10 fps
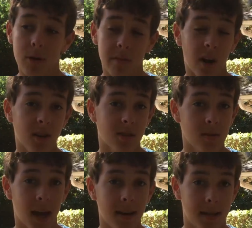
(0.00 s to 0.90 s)
I would have
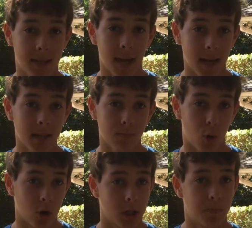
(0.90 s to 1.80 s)
also liked to
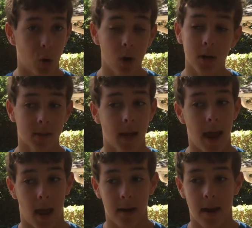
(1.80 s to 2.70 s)
test more
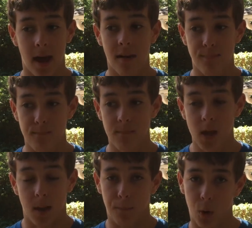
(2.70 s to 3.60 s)
sports and have
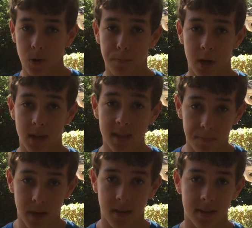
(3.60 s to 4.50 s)
more
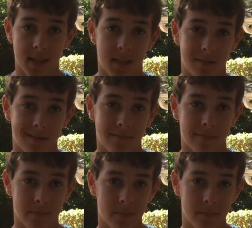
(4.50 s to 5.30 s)
participants.